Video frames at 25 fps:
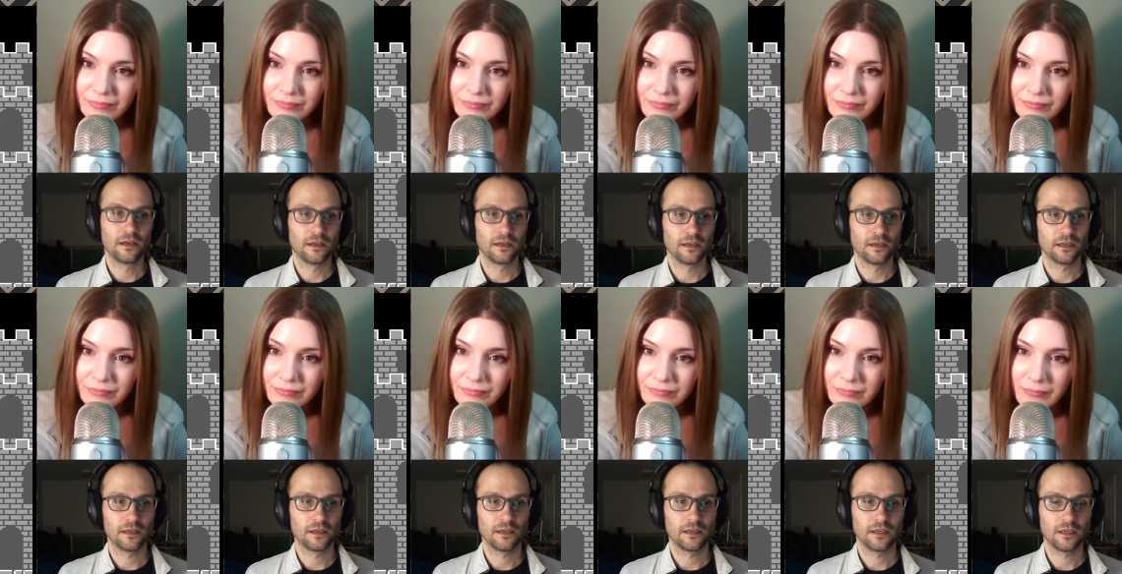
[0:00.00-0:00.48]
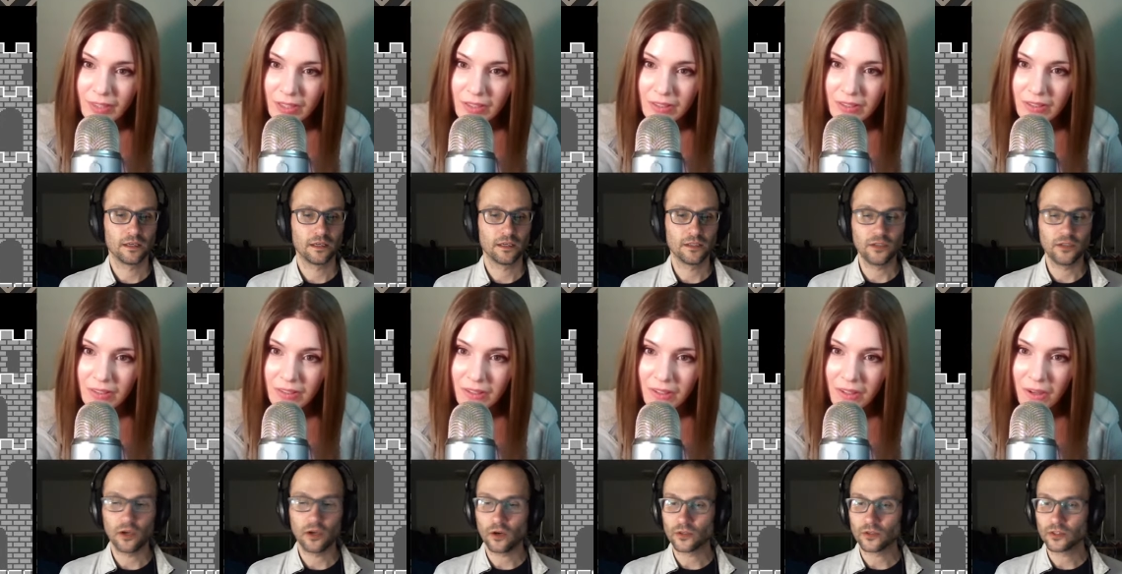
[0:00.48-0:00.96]
Speaker 1: no,
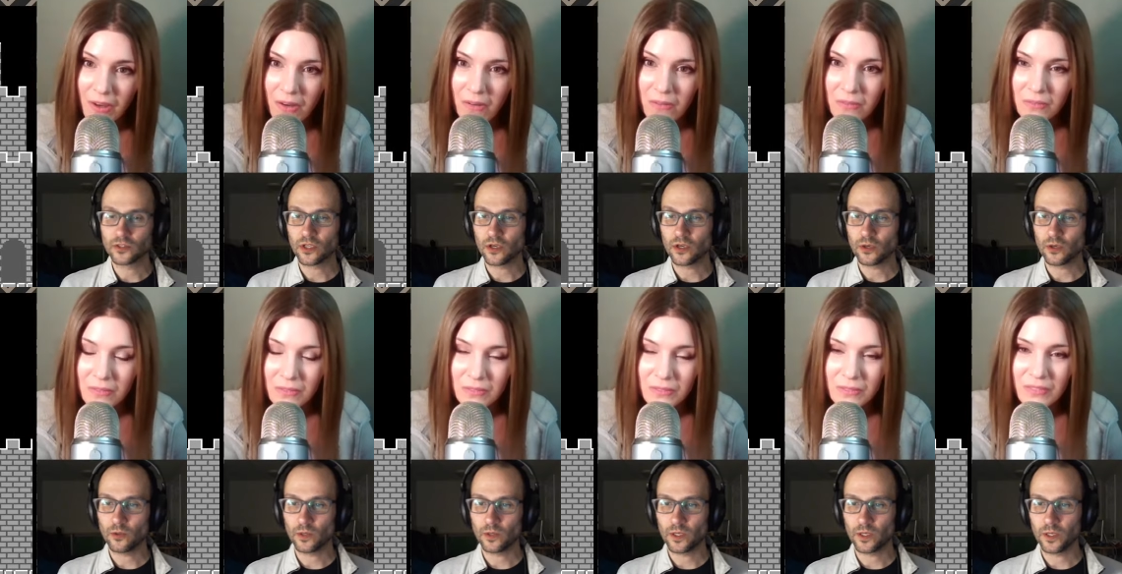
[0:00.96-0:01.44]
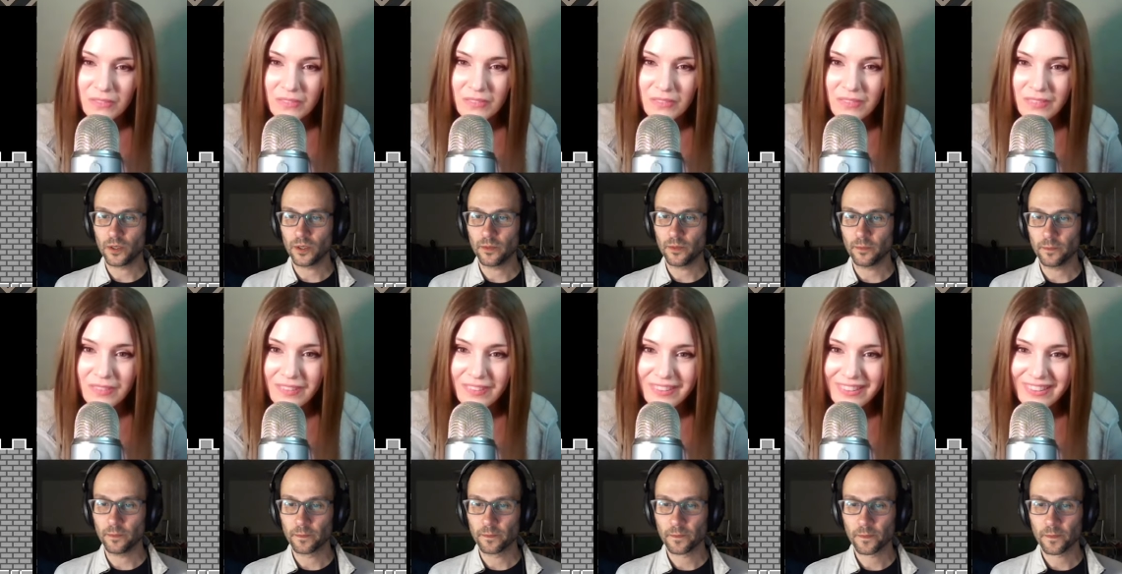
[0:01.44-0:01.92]
oh. so
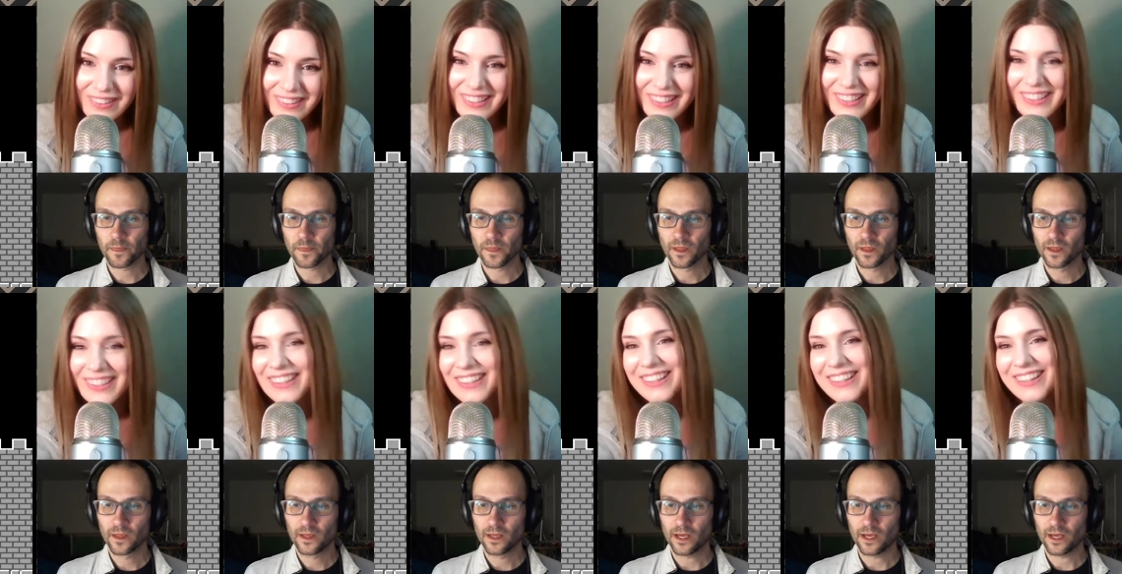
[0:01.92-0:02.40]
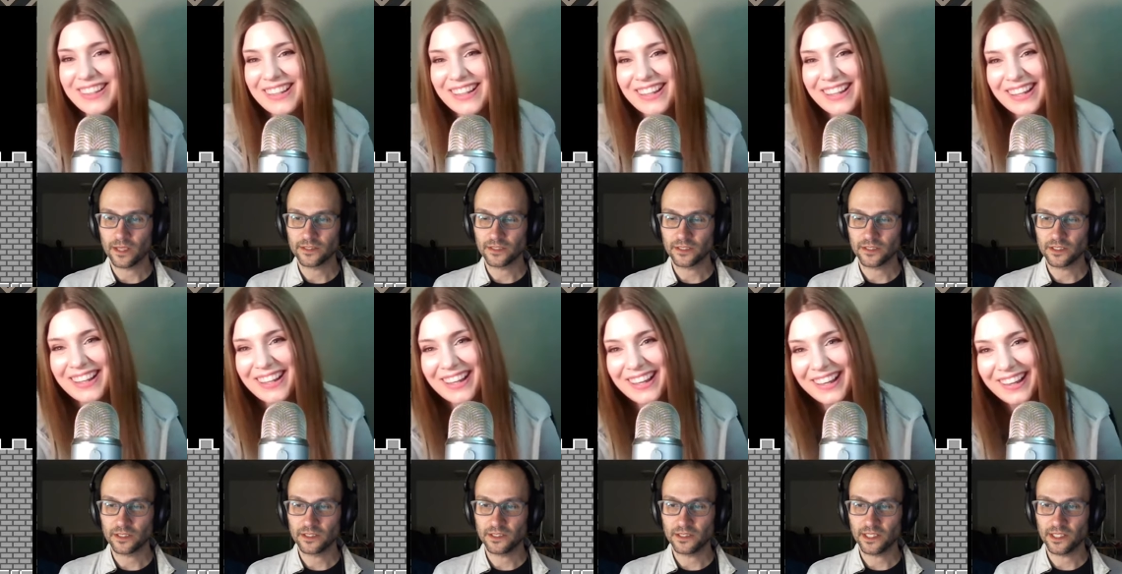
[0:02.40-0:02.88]
um, I
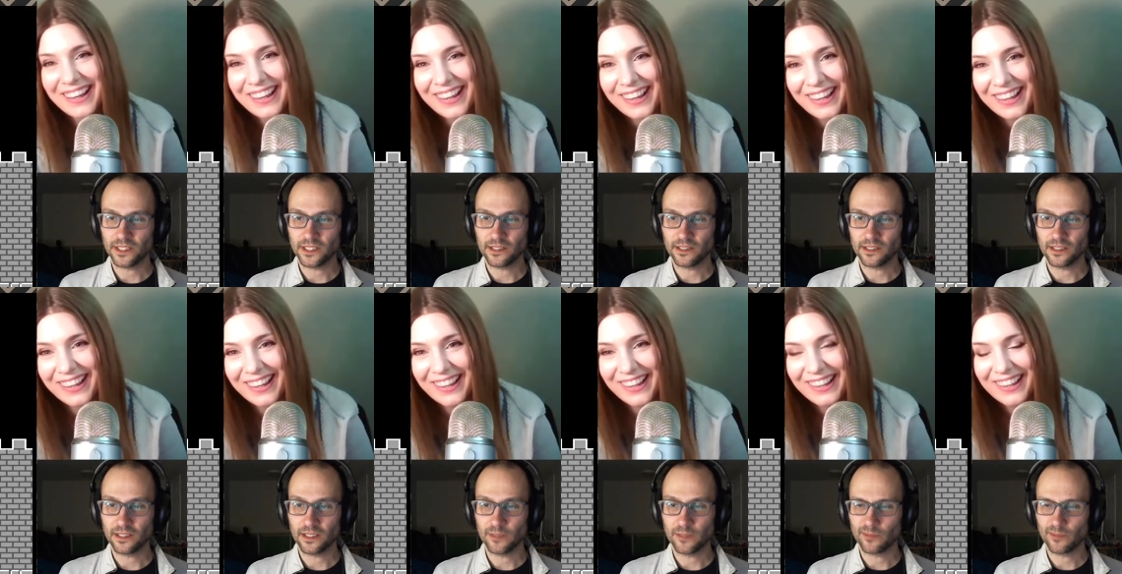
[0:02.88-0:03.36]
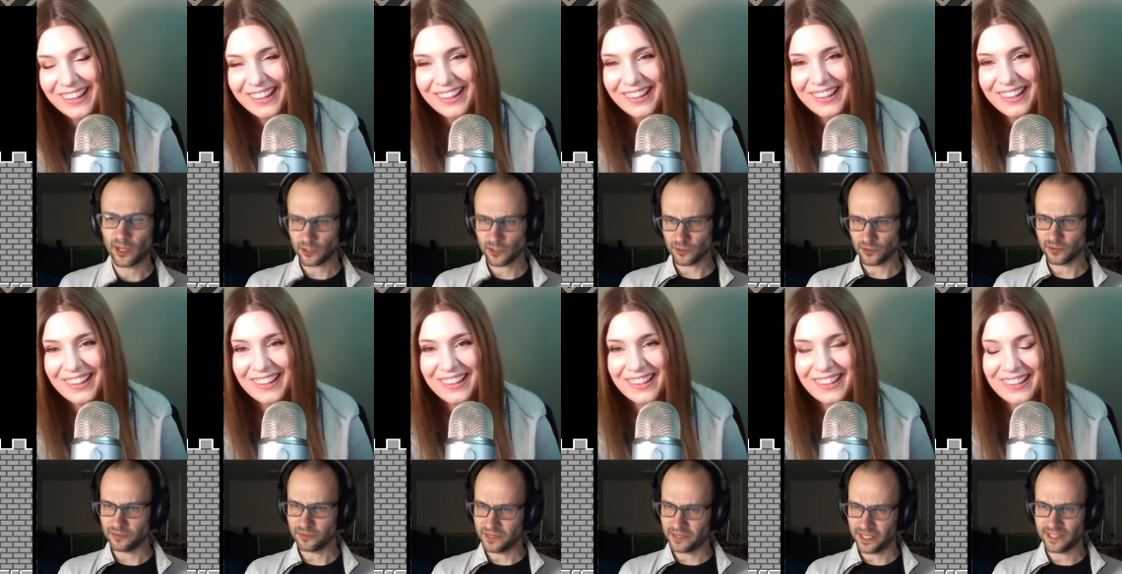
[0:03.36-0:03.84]
started taking uh,
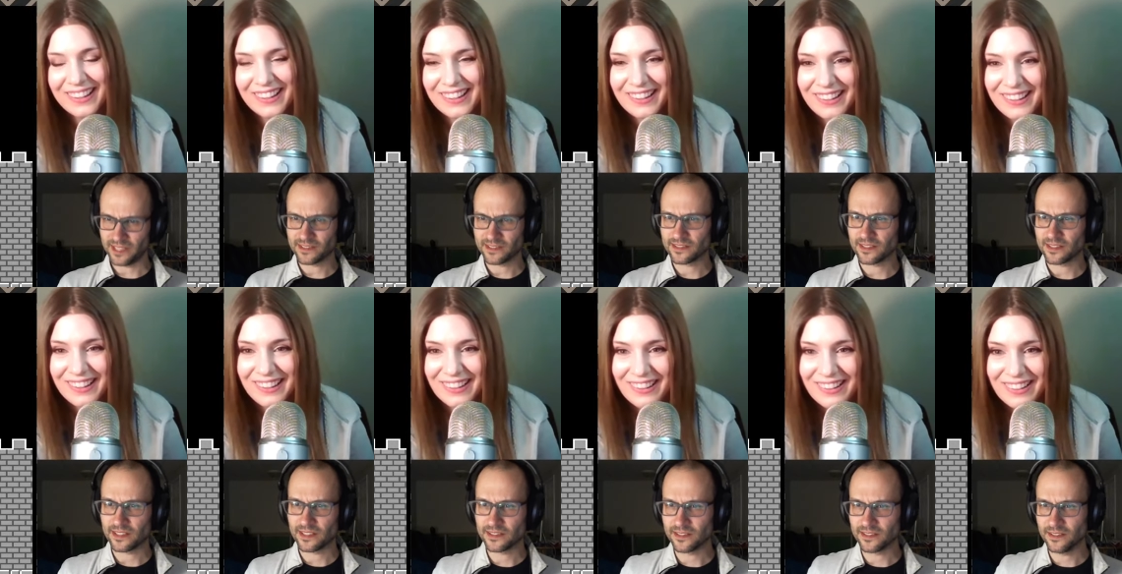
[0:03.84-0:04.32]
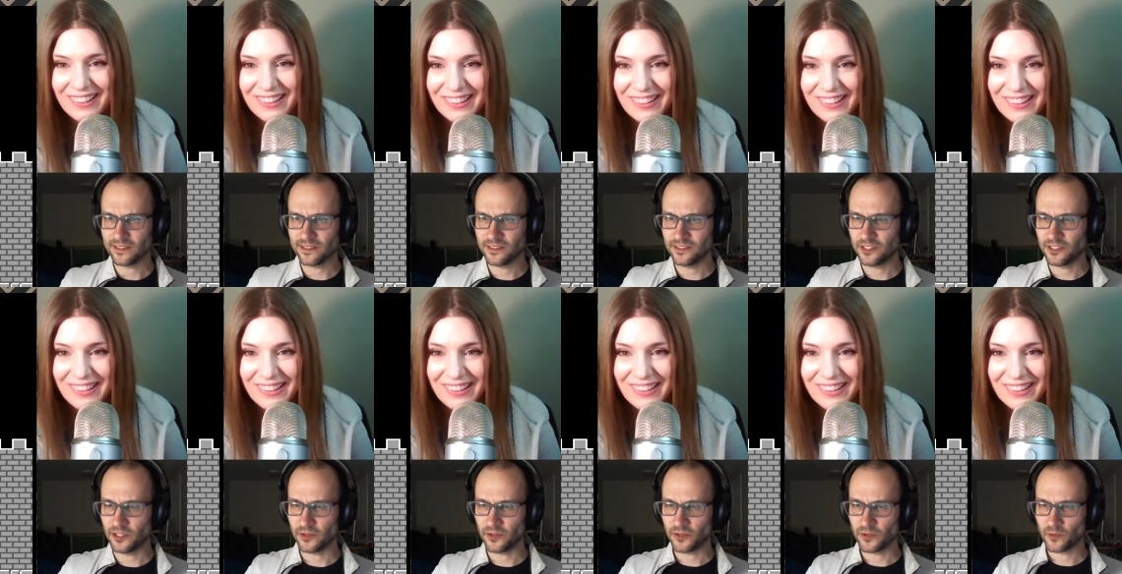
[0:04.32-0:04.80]
ballroom dance
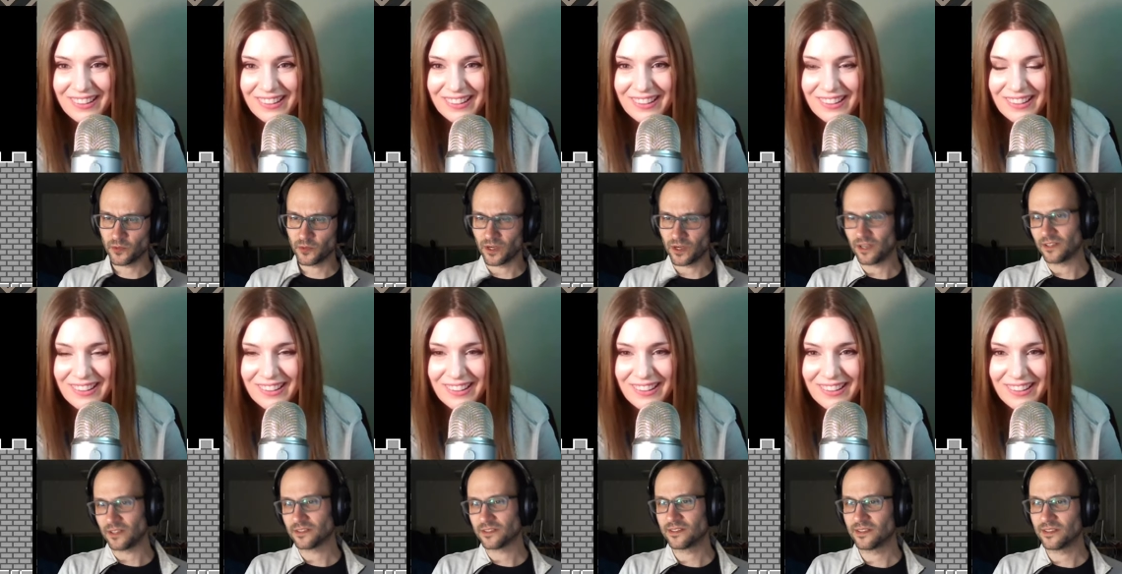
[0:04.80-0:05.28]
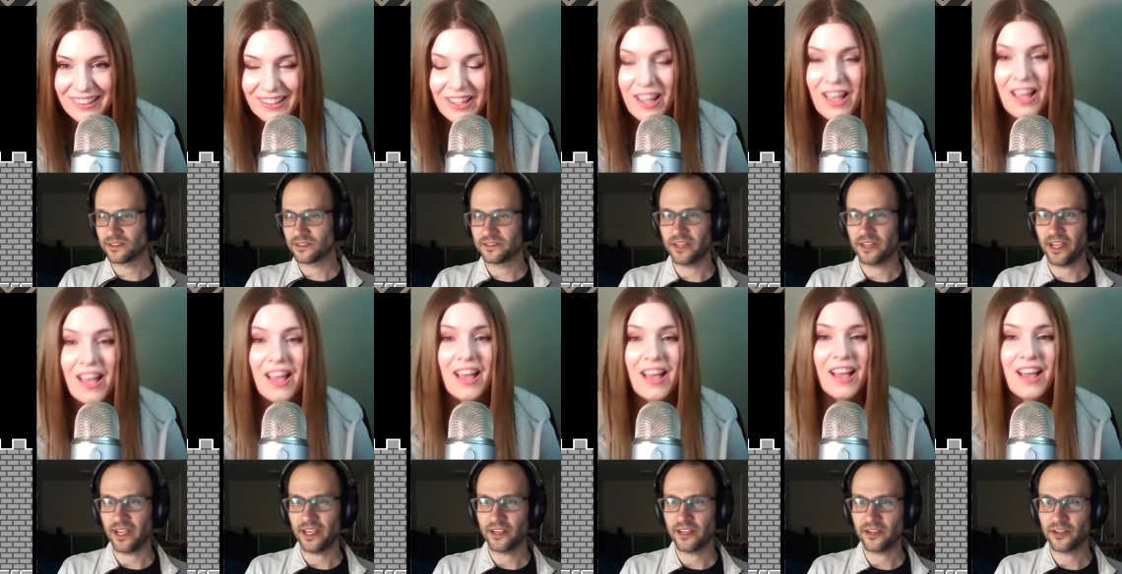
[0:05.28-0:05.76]
lessons. You know, the waltz, the ah,
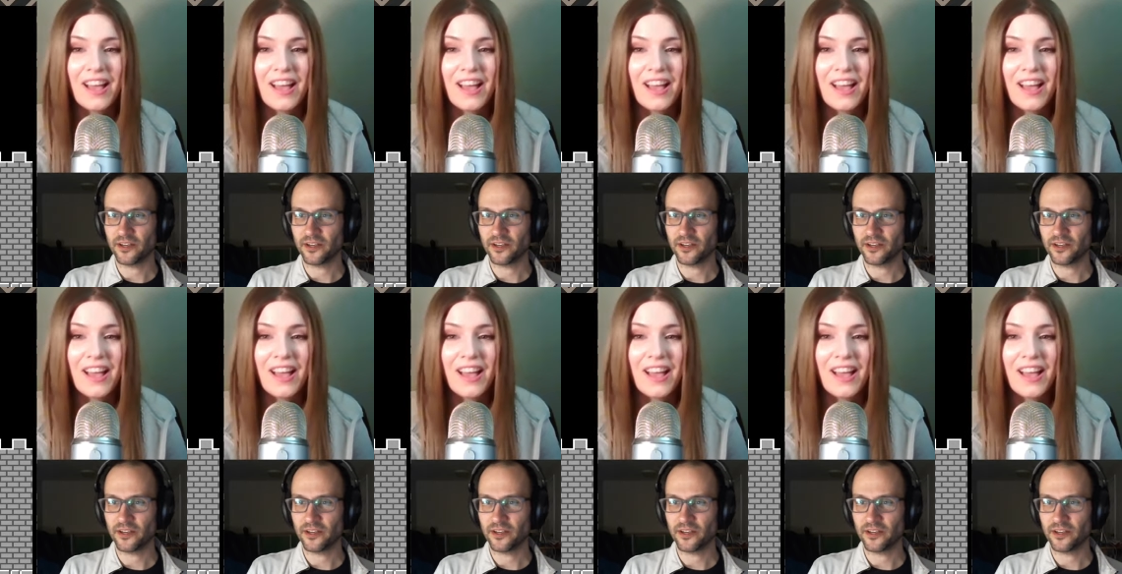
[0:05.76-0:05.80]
